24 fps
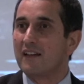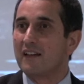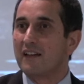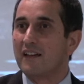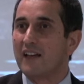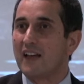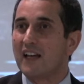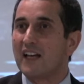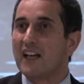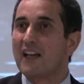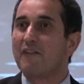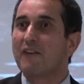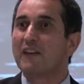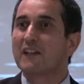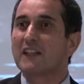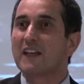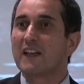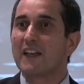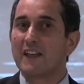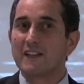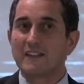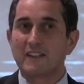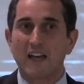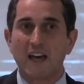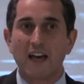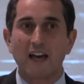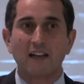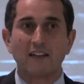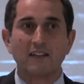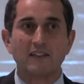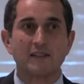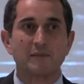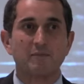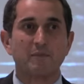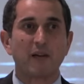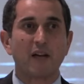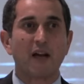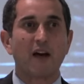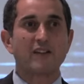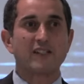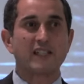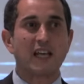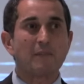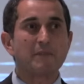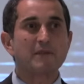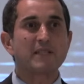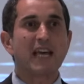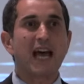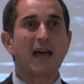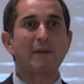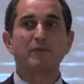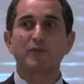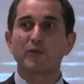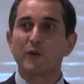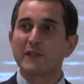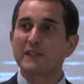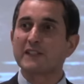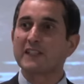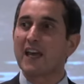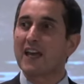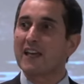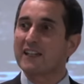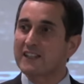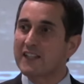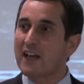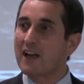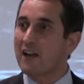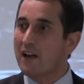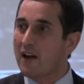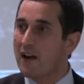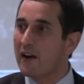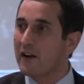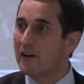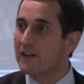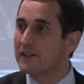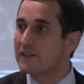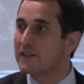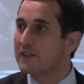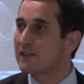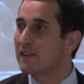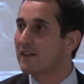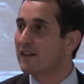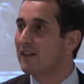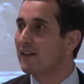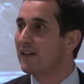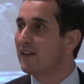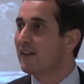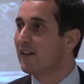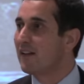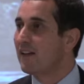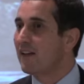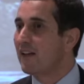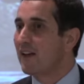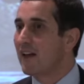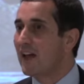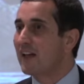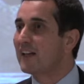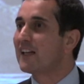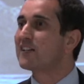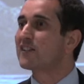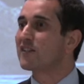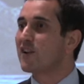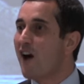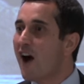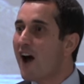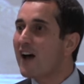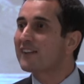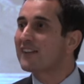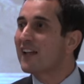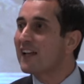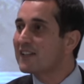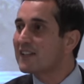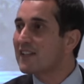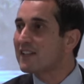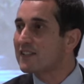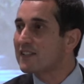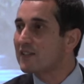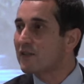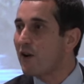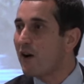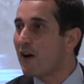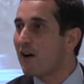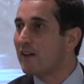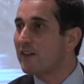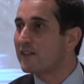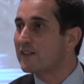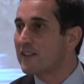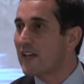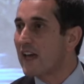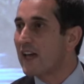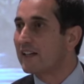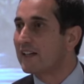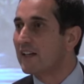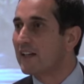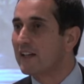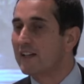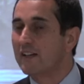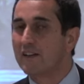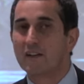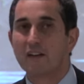and leave it in His hands. Because sometimes we say it's a curse, and it's God that is sending.